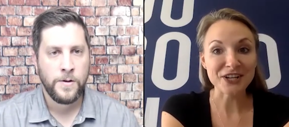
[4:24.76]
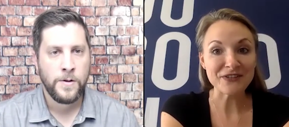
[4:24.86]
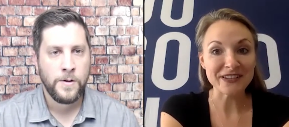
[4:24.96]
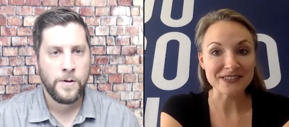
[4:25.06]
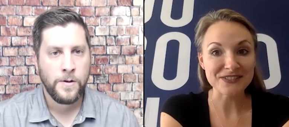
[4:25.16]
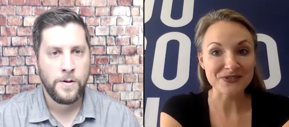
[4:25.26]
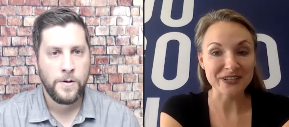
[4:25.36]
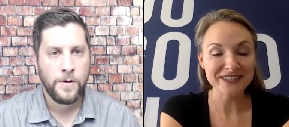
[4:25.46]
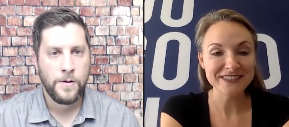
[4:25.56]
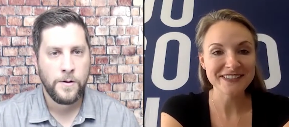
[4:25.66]
Speaker 1: clothing
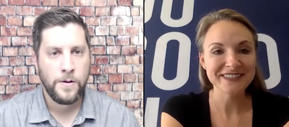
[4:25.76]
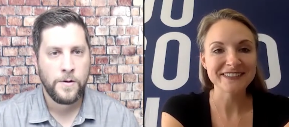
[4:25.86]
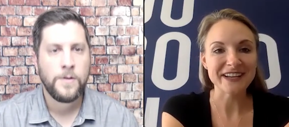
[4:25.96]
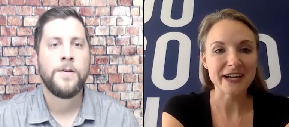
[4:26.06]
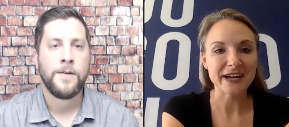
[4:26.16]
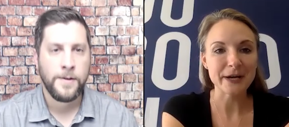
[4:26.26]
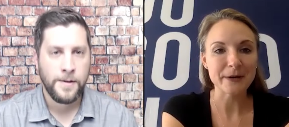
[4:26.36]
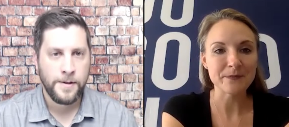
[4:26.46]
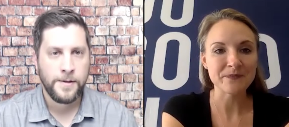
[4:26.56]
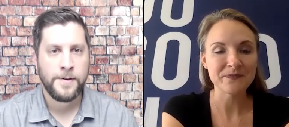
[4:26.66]
stores.
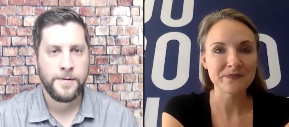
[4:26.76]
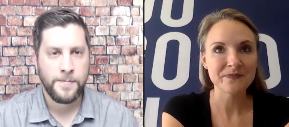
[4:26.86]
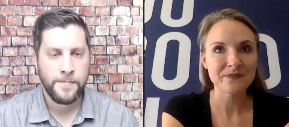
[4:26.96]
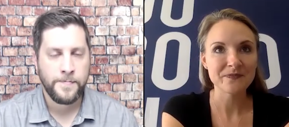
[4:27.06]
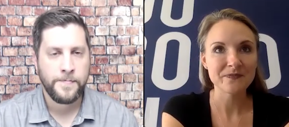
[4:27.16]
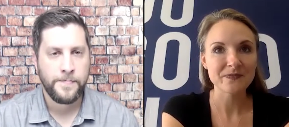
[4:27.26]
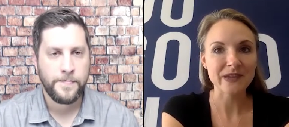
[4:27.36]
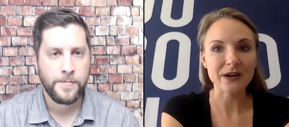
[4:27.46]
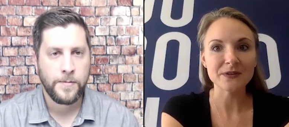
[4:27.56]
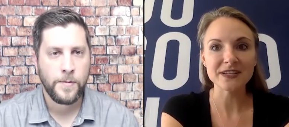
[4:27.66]
That
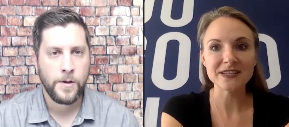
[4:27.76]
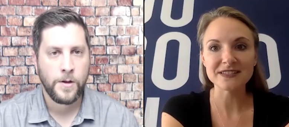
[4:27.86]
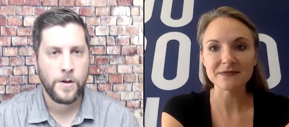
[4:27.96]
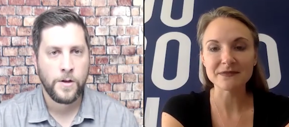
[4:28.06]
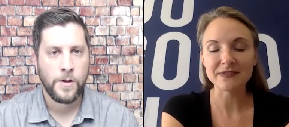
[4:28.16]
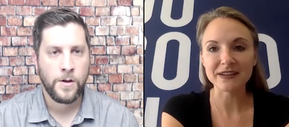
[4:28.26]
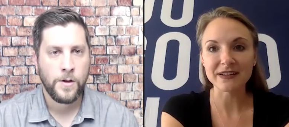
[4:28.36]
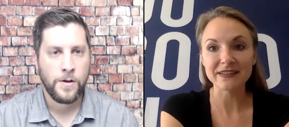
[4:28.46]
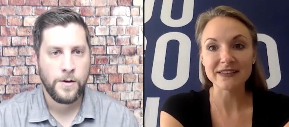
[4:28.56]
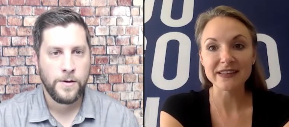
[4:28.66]
was
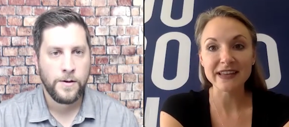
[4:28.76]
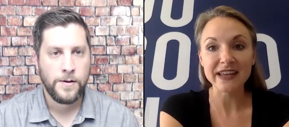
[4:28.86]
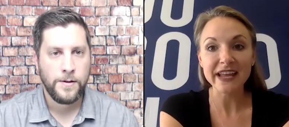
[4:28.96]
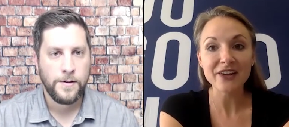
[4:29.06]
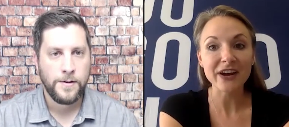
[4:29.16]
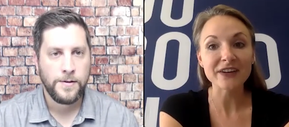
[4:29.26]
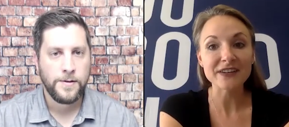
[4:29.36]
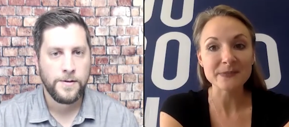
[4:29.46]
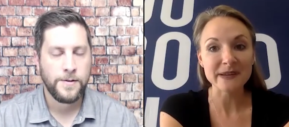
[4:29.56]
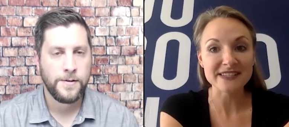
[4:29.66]
the IT Crowd
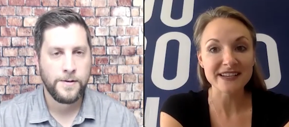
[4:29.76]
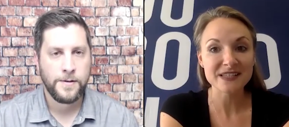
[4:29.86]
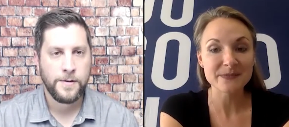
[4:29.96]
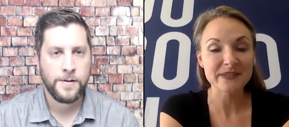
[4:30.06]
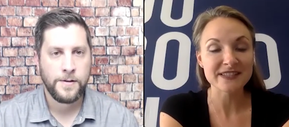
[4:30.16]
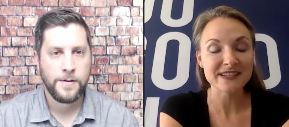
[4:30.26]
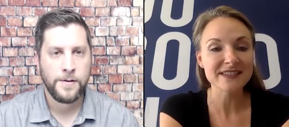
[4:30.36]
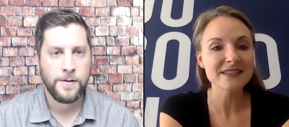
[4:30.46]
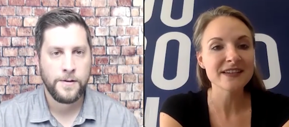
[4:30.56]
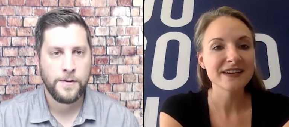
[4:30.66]
is my 6th
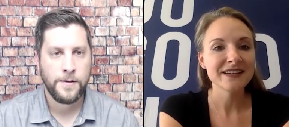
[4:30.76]
business.